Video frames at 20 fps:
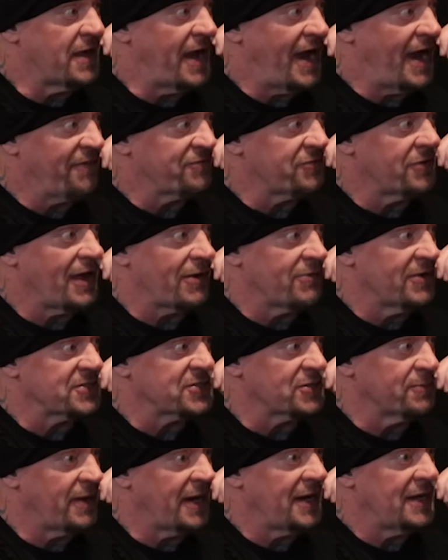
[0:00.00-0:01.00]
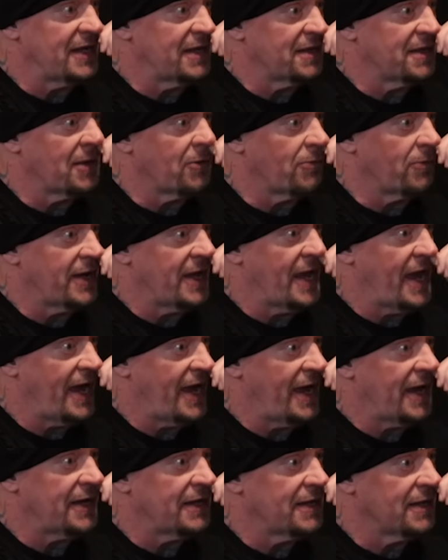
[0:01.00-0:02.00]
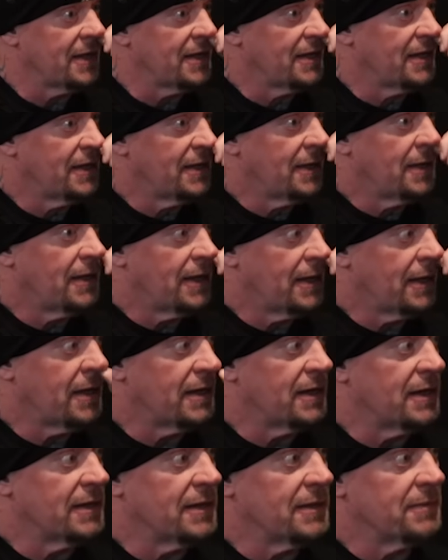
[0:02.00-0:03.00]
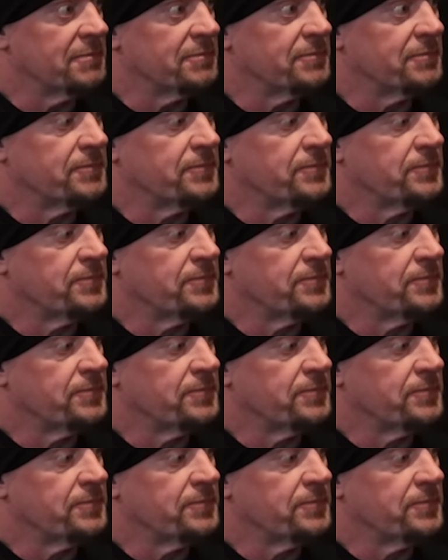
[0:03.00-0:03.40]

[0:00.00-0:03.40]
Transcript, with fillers: After that WrestleMania that we had, um,